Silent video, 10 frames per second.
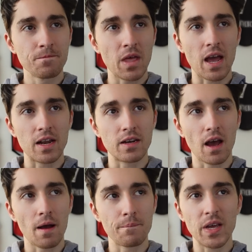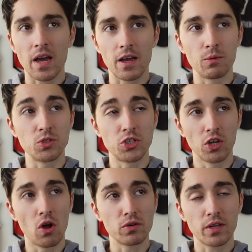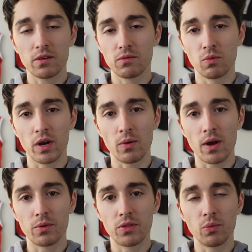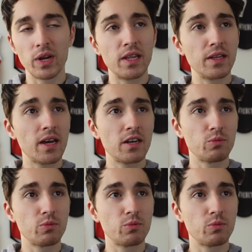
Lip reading: And it was Geelong that went away with the win in the end.